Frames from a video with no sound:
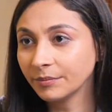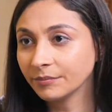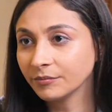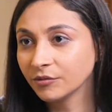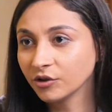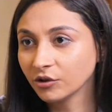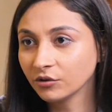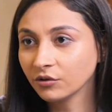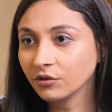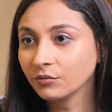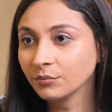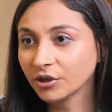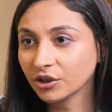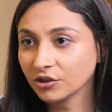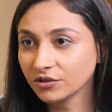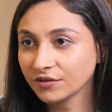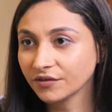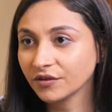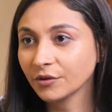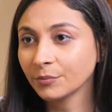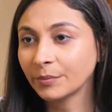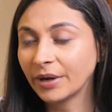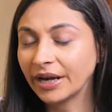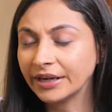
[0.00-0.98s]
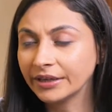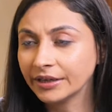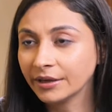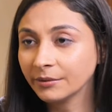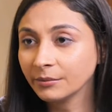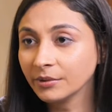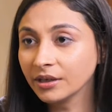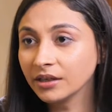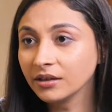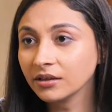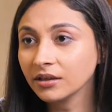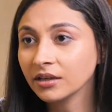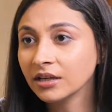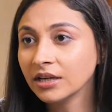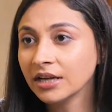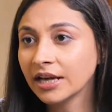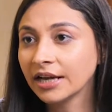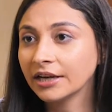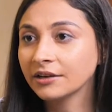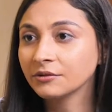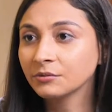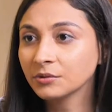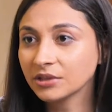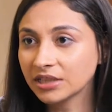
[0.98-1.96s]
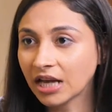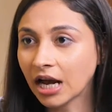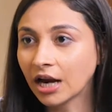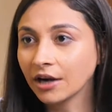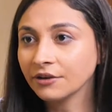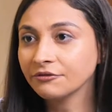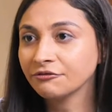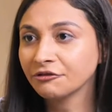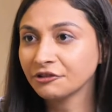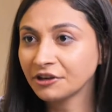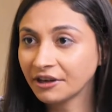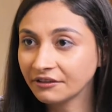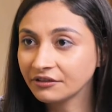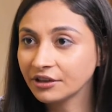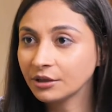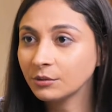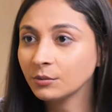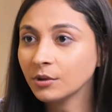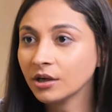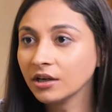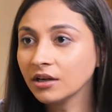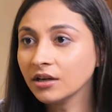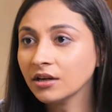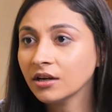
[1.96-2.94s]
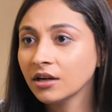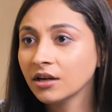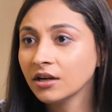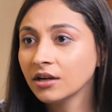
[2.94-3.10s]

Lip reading: you know, because of the pandemic, and it was hard for everyone.